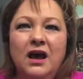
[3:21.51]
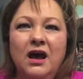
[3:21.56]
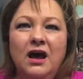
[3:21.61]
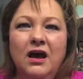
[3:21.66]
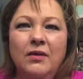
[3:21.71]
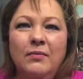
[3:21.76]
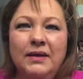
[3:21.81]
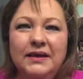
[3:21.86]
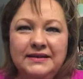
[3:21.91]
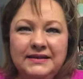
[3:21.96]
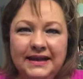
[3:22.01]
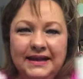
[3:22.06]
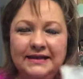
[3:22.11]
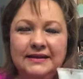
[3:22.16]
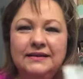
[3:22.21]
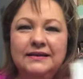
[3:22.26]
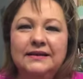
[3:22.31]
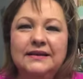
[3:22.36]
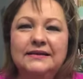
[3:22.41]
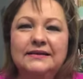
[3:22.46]
on my
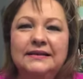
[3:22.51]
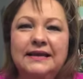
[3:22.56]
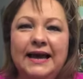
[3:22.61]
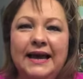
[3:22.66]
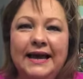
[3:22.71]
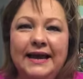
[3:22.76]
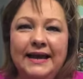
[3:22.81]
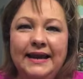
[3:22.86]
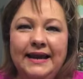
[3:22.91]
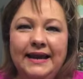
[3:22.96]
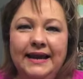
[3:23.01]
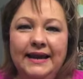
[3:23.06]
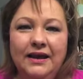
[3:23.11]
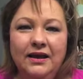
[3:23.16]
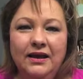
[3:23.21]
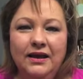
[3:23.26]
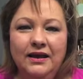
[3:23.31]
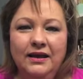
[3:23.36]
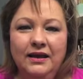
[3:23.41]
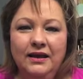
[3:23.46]
décolleté,
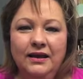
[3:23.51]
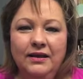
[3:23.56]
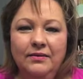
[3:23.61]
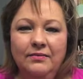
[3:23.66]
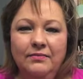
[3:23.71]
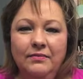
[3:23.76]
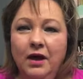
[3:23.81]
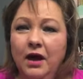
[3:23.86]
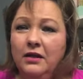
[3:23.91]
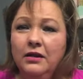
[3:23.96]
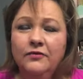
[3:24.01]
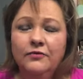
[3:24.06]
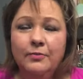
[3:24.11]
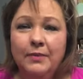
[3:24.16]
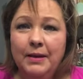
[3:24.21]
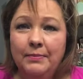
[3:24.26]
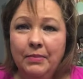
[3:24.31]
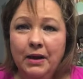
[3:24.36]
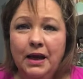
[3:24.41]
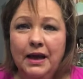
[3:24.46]
um, all over
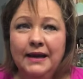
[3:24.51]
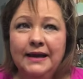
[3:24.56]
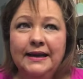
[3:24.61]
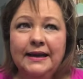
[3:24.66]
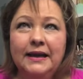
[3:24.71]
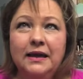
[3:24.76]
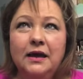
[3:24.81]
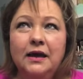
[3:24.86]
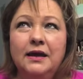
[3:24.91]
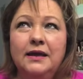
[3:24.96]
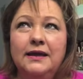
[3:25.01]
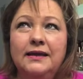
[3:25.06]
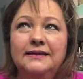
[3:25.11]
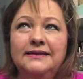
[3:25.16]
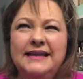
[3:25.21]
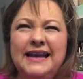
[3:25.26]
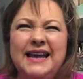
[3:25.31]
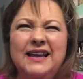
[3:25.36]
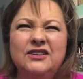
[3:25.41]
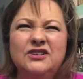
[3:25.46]
my body, uh, uh,
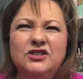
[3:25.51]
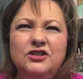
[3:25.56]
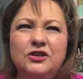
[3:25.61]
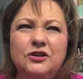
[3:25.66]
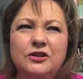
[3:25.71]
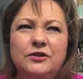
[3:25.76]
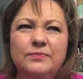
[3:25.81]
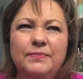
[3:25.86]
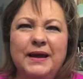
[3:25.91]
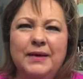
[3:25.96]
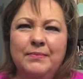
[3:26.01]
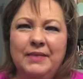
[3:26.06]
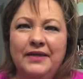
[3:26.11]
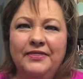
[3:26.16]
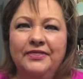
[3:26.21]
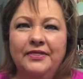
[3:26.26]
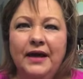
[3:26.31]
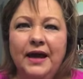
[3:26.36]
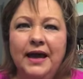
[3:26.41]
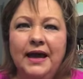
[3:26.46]
down to about my
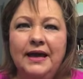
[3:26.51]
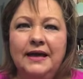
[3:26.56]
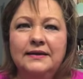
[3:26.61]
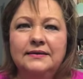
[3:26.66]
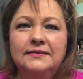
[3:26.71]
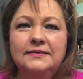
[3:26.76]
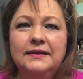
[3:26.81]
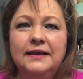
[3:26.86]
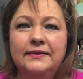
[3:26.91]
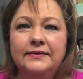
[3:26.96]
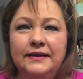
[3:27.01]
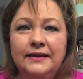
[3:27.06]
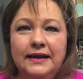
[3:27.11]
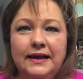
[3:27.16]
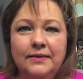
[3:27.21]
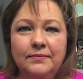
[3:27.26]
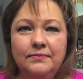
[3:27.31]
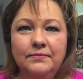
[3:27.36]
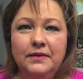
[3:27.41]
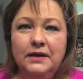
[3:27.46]
thighs, and then
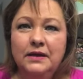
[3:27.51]
I